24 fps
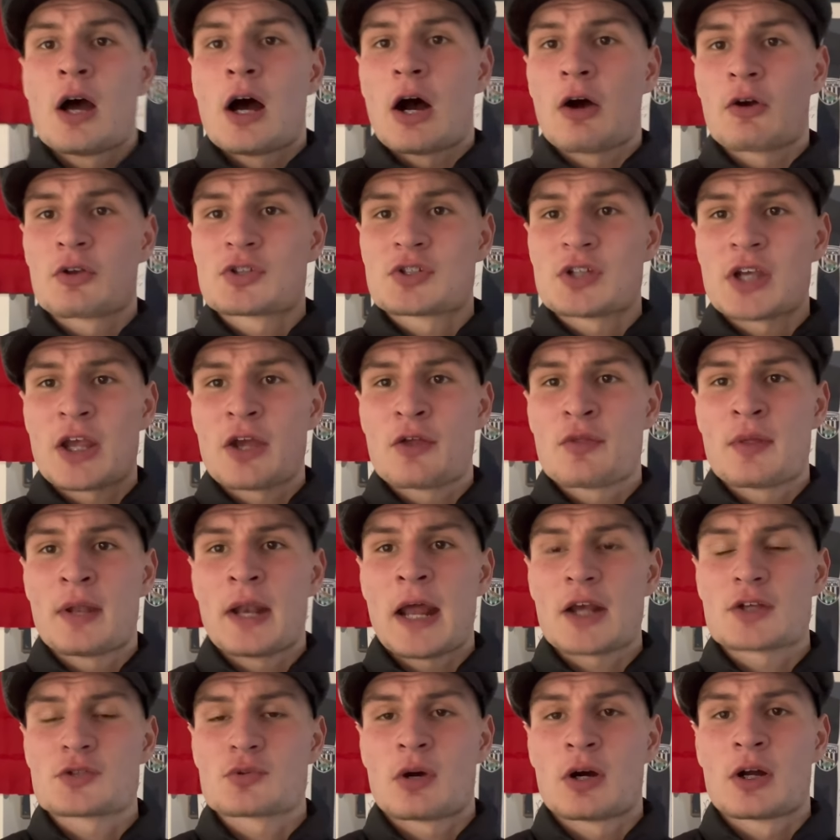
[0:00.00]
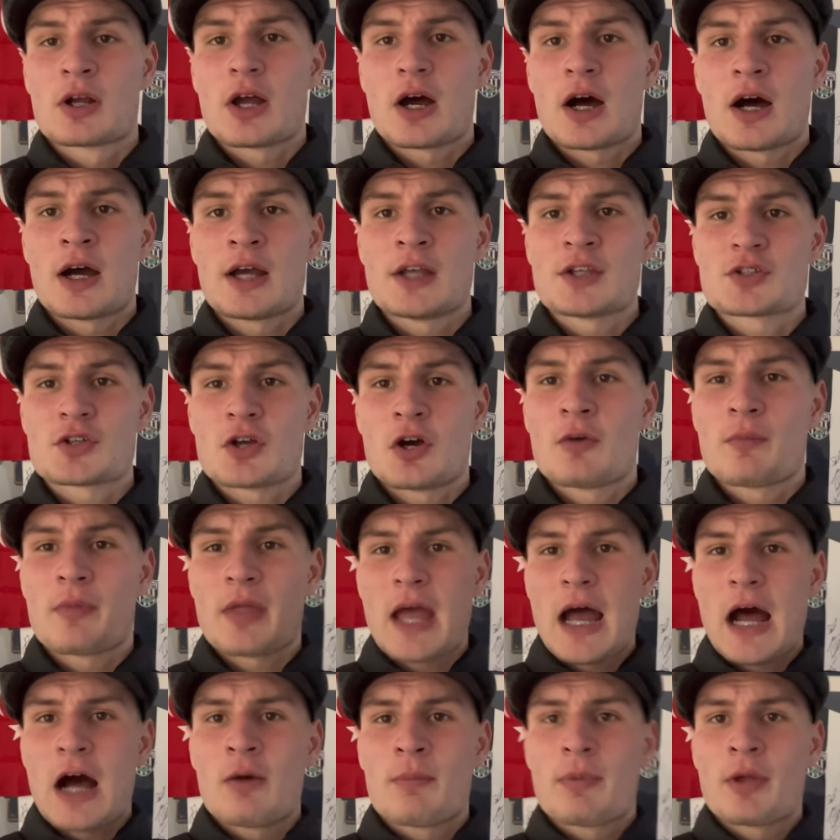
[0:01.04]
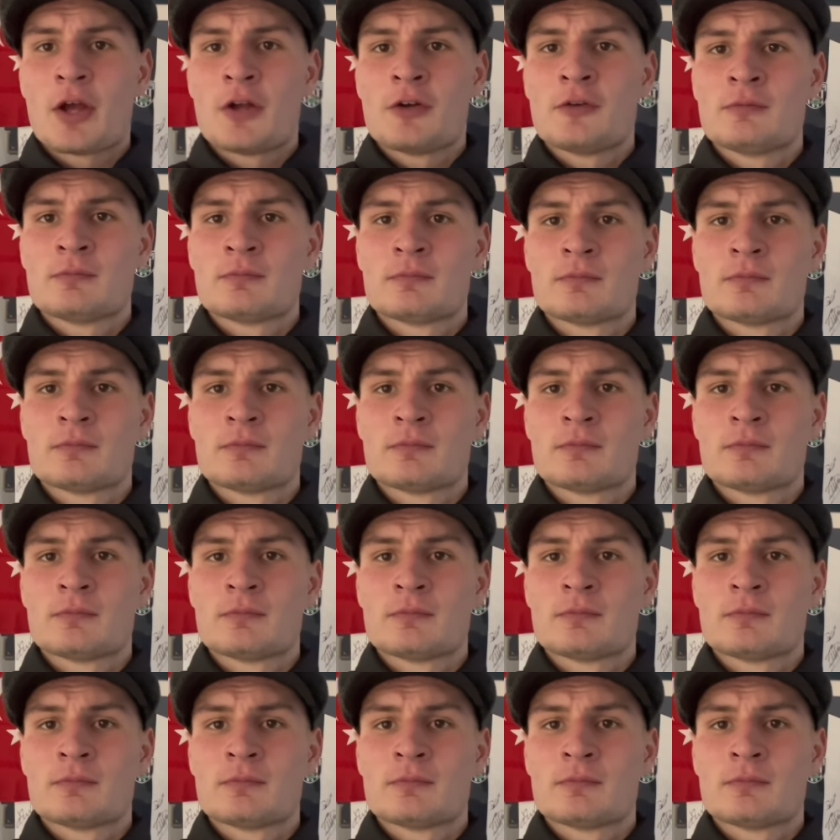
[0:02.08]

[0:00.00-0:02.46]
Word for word: I'll see you in the next one, guys. Up the Albion.